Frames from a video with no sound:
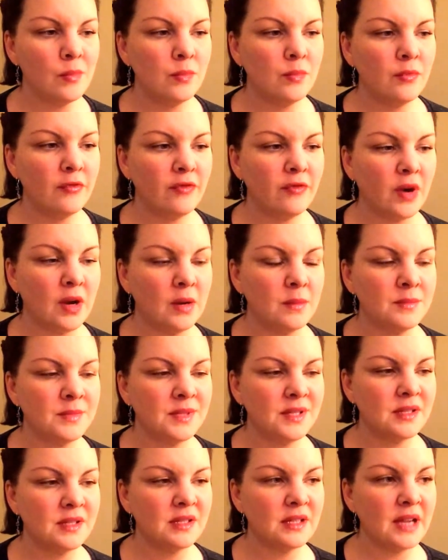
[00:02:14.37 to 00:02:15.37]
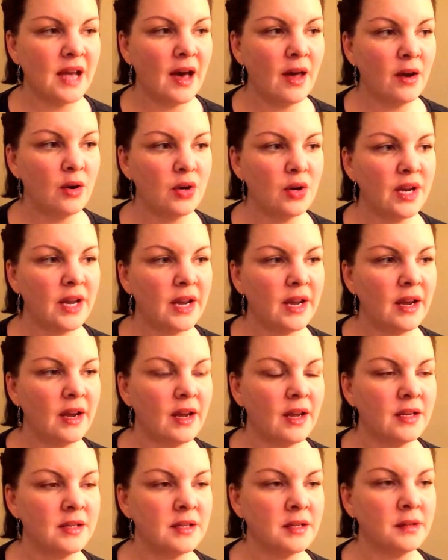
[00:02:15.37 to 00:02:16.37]
From Saturday
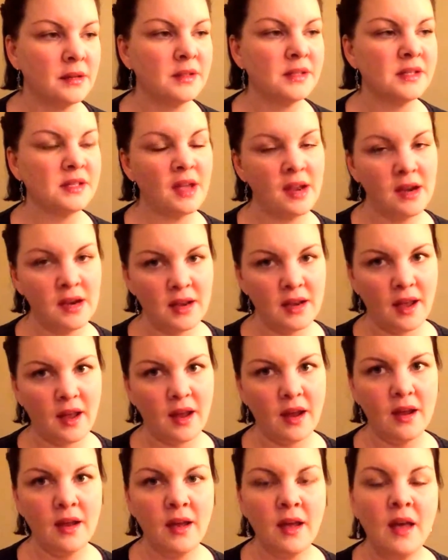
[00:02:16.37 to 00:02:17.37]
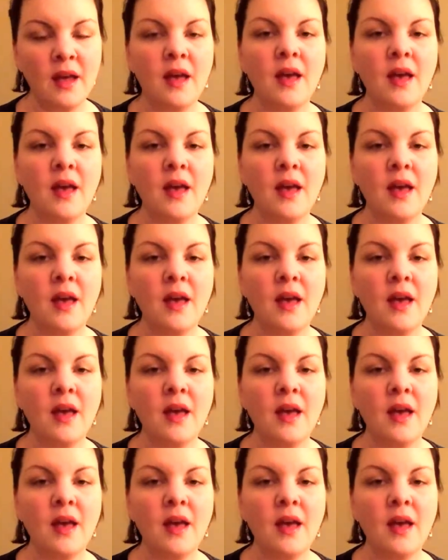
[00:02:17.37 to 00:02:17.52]
until Sunday,